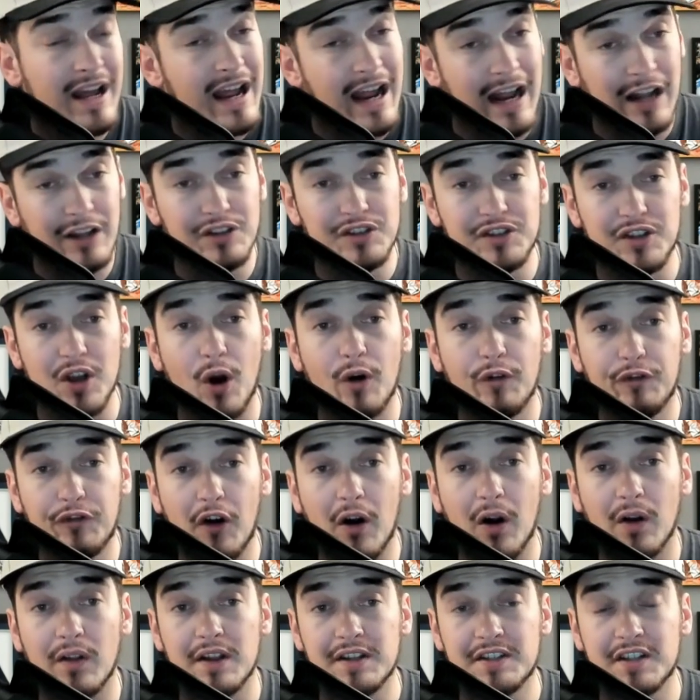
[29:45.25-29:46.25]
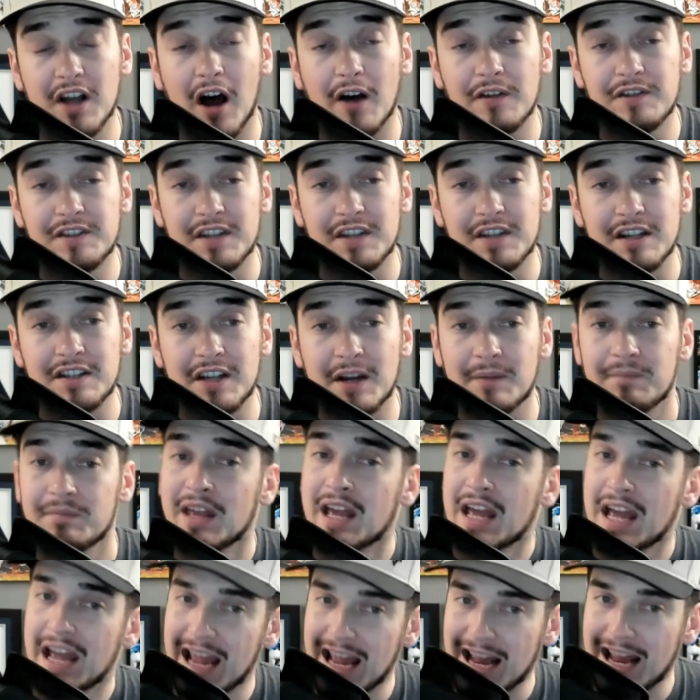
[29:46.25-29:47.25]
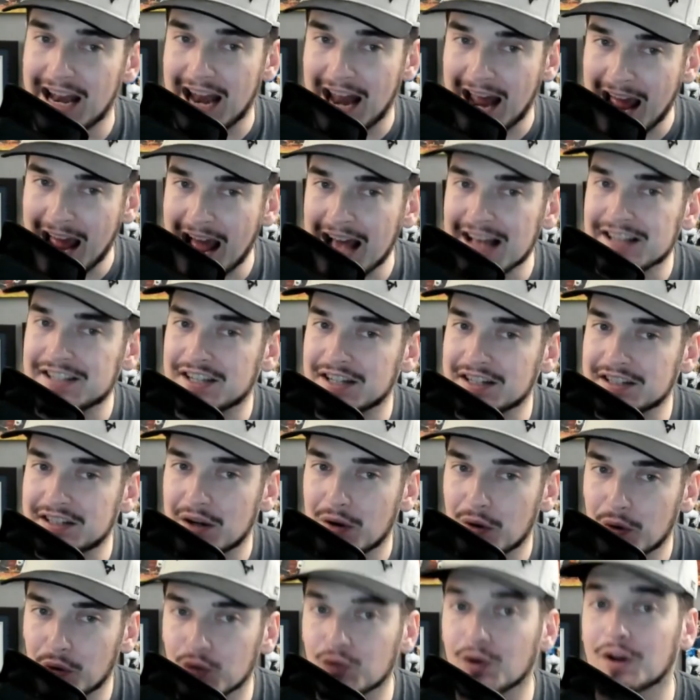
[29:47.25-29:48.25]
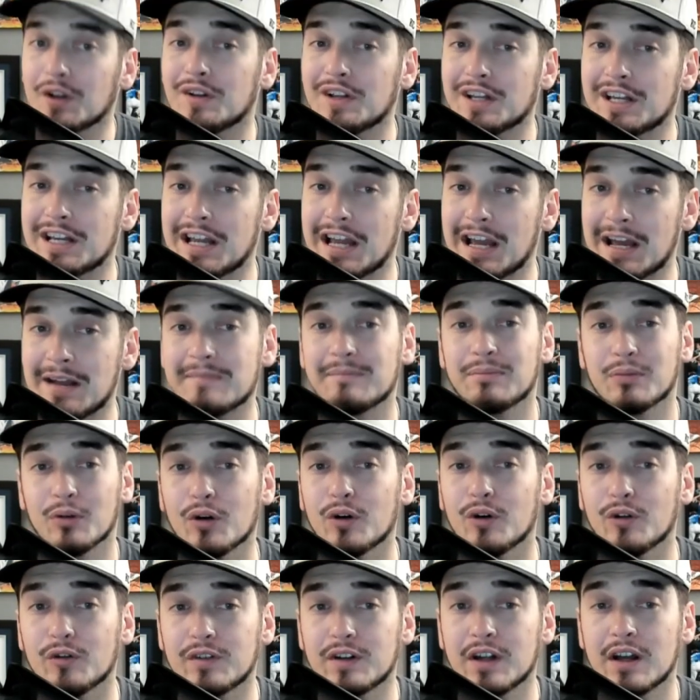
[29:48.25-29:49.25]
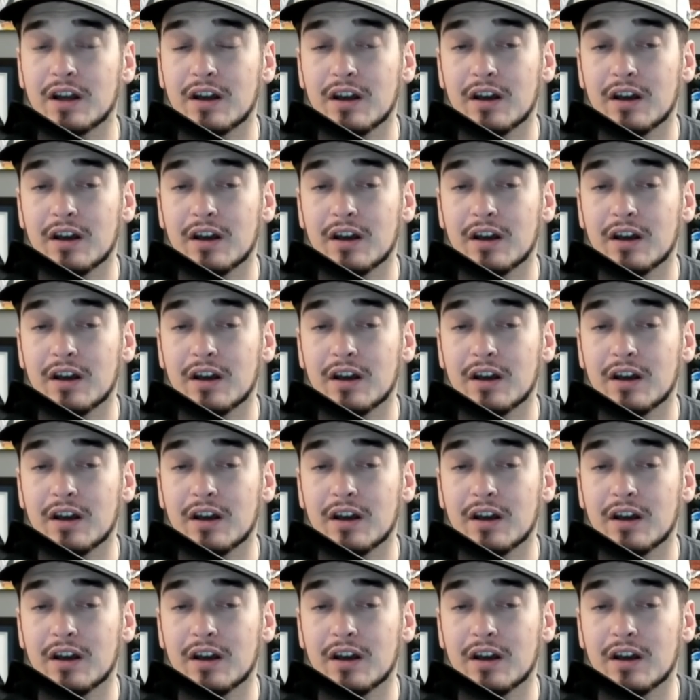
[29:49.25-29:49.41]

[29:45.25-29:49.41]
And so far this offseason, it hasn't really improved.